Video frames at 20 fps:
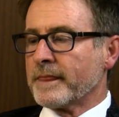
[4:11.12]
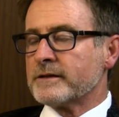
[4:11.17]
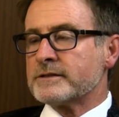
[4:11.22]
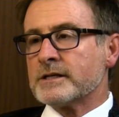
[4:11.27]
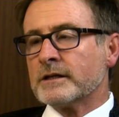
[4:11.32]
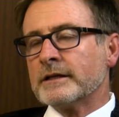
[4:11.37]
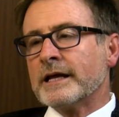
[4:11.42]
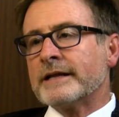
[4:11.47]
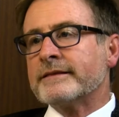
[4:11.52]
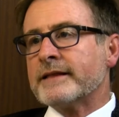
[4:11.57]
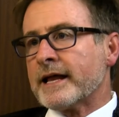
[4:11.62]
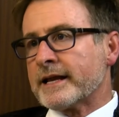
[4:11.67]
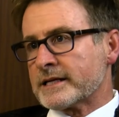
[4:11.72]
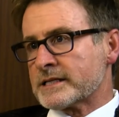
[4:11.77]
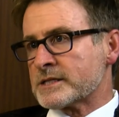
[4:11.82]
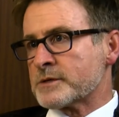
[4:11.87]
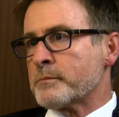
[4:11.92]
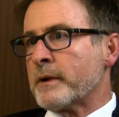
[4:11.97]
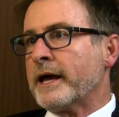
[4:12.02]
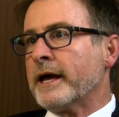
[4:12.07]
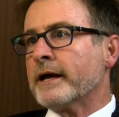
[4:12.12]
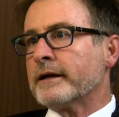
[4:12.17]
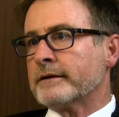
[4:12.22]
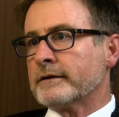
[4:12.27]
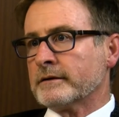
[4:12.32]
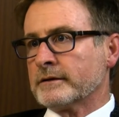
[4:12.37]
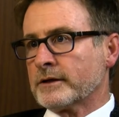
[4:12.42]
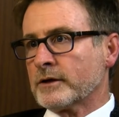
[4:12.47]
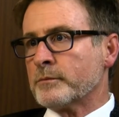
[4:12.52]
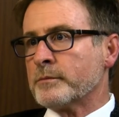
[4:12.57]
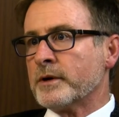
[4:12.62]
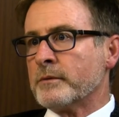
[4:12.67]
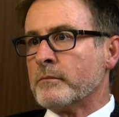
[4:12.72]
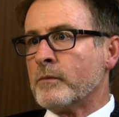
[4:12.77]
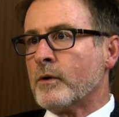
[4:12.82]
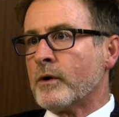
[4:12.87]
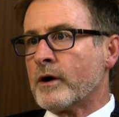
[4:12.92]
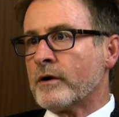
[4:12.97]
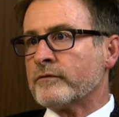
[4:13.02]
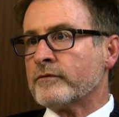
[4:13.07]
let that expand a little bit
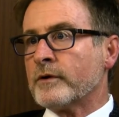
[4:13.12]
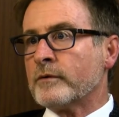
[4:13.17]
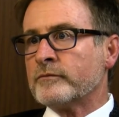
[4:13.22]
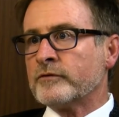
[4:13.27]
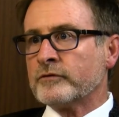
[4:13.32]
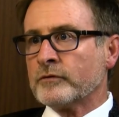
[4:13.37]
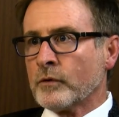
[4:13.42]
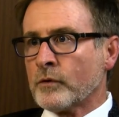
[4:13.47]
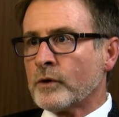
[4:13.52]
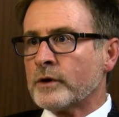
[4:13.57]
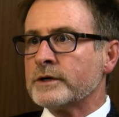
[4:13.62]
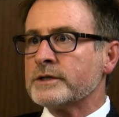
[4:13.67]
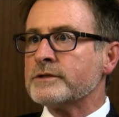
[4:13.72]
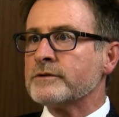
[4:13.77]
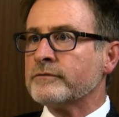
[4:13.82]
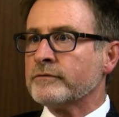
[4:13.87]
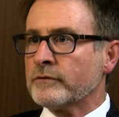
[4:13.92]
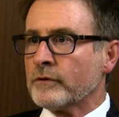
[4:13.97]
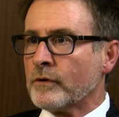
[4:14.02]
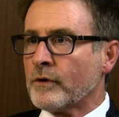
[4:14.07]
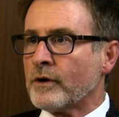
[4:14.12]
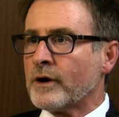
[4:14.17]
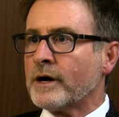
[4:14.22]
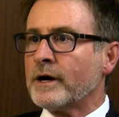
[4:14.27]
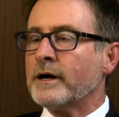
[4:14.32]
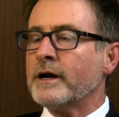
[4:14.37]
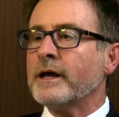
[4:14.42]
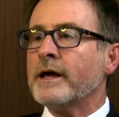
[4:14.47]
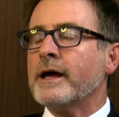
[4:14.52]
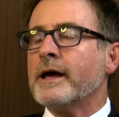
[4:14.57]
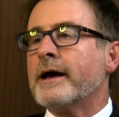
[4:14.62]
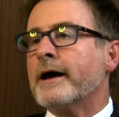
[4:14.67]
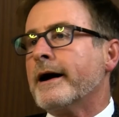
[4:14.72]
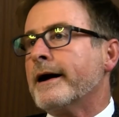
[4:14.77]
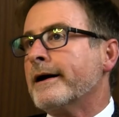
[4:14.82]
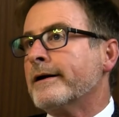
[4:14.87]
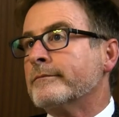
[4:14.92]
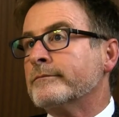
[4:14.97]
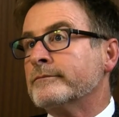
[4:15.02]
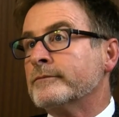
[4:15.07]
more from floor to floor.
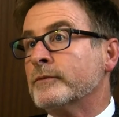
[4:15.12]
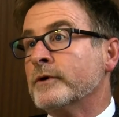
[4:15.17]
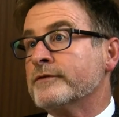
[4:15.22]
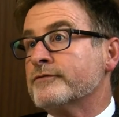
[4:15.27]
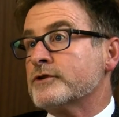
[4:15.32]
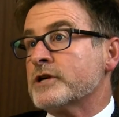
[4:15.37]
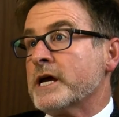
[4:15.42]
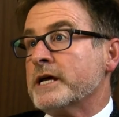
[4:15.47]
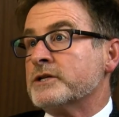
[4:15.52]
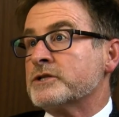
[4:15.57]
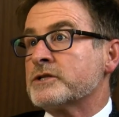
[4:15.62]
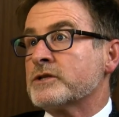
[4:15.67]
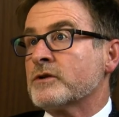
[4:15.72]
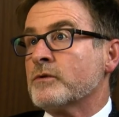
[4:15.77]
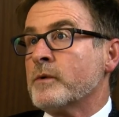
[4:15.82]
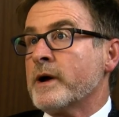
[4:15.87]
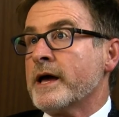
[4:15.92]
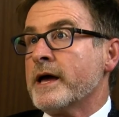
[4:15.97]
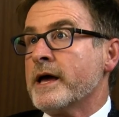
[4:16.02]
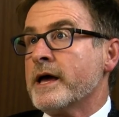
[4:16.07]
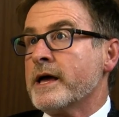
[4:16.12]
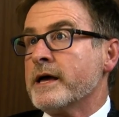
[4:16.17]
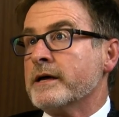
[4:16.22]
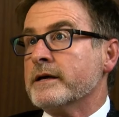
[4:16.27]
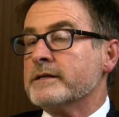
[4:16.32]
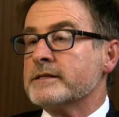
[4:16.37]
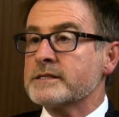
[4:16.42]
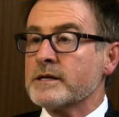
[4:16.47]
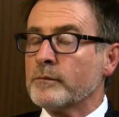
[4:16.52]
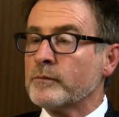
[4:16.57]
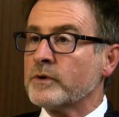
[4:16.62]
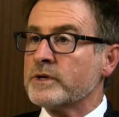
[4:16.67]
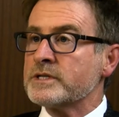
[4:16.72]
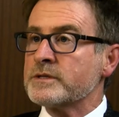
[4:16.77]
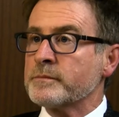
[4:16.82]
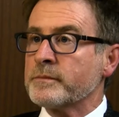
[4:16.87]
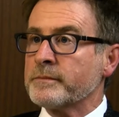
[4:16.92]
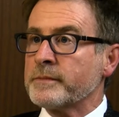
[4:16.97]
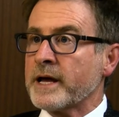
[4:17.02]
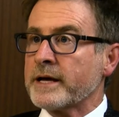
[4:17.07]
We've changed the way, in some
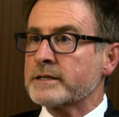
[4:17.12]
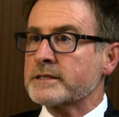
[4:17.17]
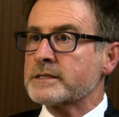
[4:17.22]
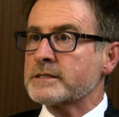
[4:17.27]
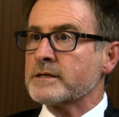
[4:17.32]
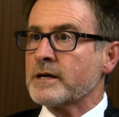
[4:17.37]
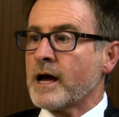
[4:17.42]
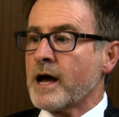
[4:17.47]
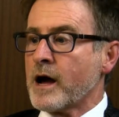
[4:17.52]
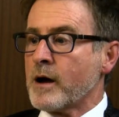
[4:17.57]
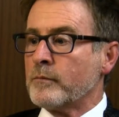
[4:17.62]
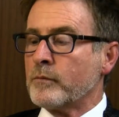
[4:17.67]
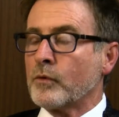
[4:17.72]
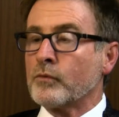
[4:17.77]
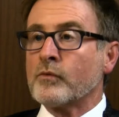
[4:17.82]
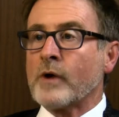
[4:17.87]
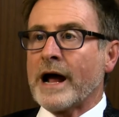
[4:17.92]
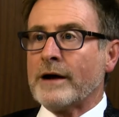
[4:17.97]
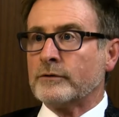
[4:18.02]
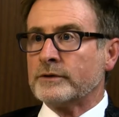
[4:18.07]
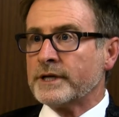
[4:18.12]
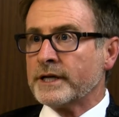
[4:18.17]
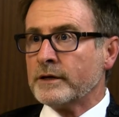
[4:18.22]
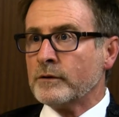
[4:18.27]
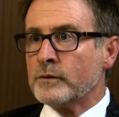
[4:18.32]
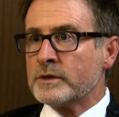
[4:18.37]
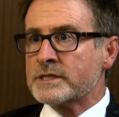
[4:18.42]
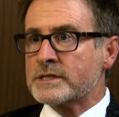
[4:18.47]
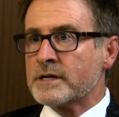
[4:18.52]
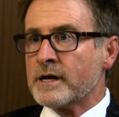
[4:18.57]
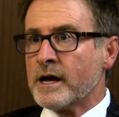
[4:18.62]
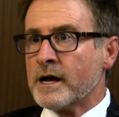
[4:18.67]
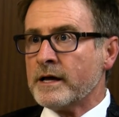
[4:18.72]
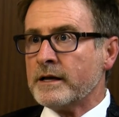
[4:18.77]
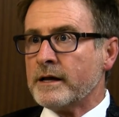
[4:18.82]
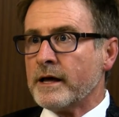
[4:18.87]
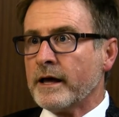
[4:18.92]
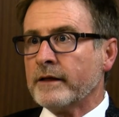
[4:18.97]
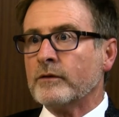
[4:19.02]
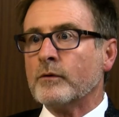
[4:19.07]
respects, rounding was
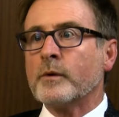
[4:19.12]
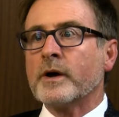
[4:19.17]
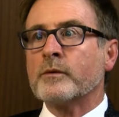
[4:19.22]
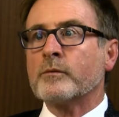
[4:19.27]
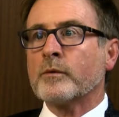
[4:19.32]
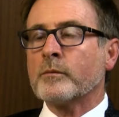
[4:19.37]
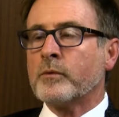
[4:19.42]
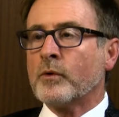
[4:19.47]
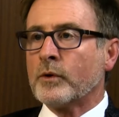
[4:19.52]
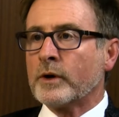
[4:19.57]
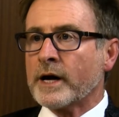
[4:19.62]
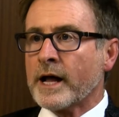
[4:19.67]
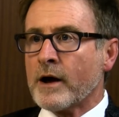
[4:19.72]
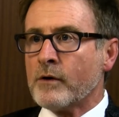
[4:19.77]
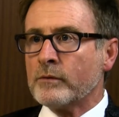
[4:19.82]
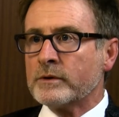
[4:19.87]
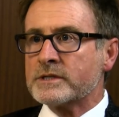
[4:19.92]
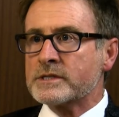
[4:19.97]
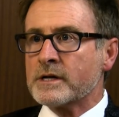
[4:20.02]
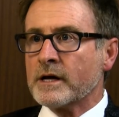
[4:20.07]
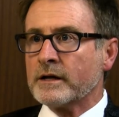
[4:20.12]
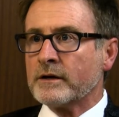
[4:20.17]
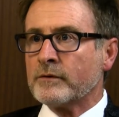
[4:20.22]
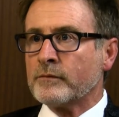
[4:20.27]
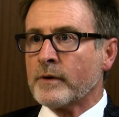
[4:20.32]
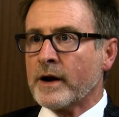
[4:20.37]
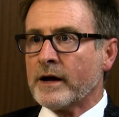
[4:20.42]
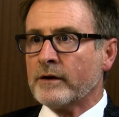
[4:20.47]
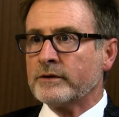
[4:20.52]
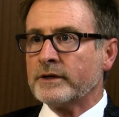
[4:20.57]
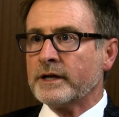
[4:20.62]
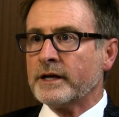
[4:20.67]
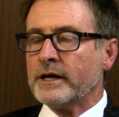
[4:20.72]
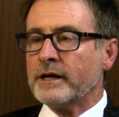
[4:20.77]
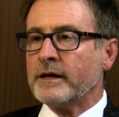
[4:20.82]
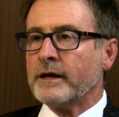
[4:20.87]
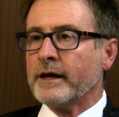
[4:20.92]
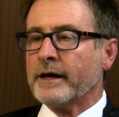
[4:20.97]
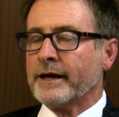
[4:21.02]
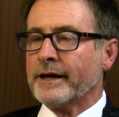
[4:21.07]
done, and the way report out was done in
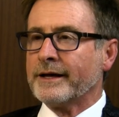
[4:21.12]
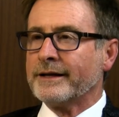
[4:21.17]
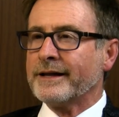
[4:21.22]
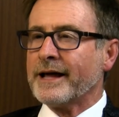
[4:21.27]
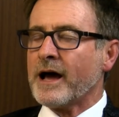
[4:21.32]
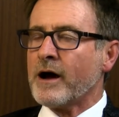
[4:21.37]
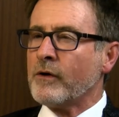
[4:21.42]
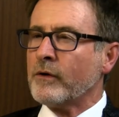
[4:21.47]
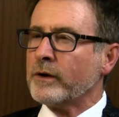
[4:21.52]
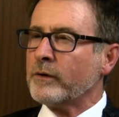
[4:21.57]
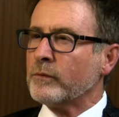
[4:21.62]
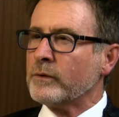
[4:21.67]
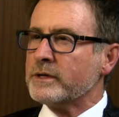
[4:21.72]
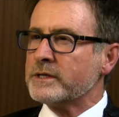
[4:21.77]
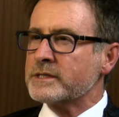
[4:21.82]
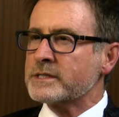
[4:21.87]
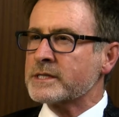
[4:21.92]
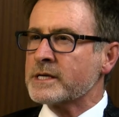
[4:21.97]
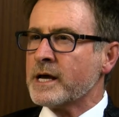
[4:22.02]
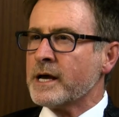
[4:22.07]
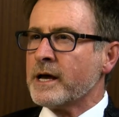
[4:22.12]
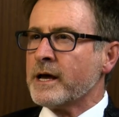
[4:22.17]
rounding, and how it was